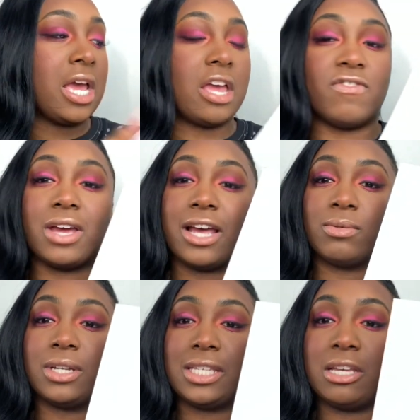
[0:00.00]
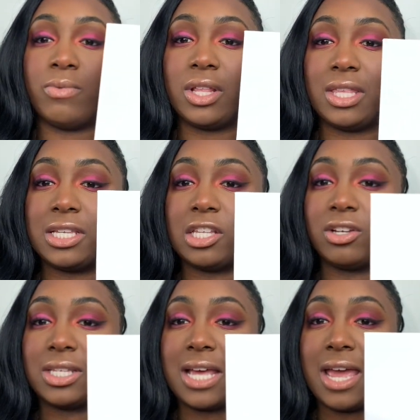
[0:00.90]
if you guys want to see what this
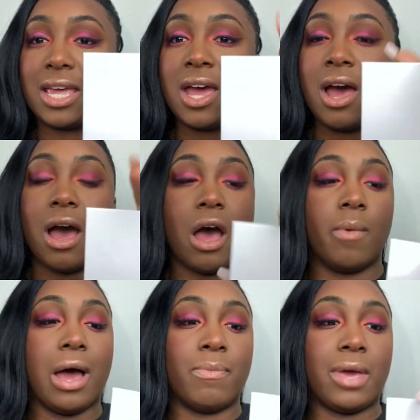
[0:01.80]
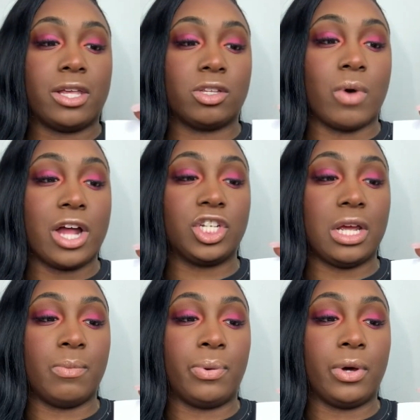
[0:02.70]
looks like. I may swatch it
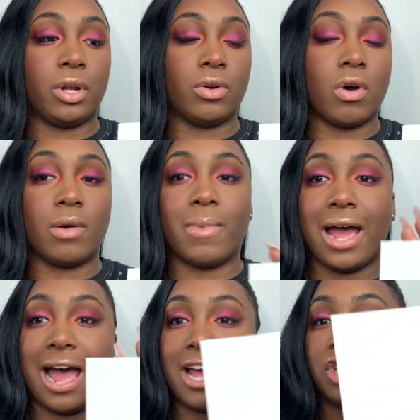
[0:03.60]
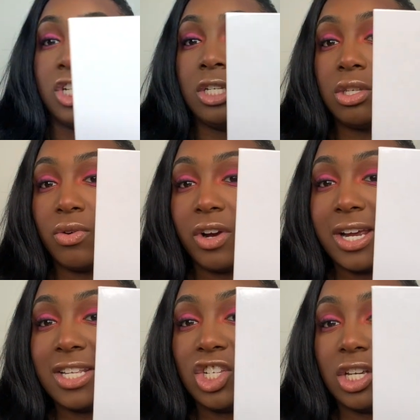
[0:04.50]
and put it on my IG
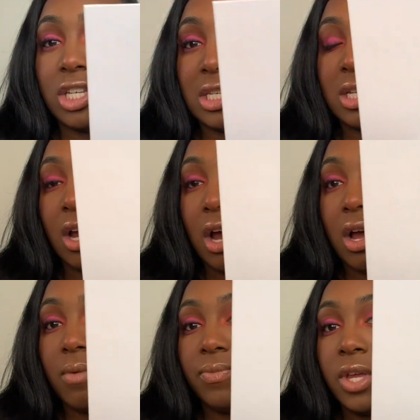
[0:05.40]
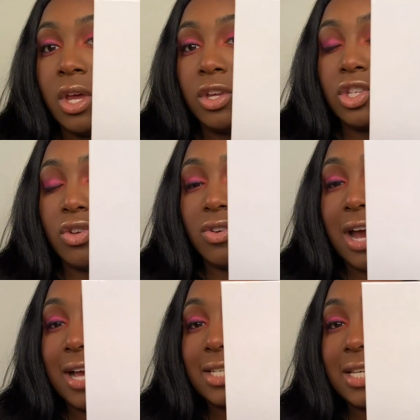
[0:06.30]
stories just so you
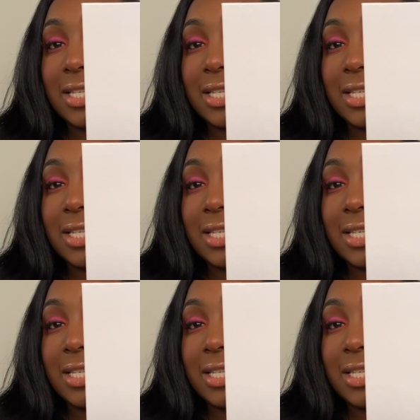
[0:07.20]
guys can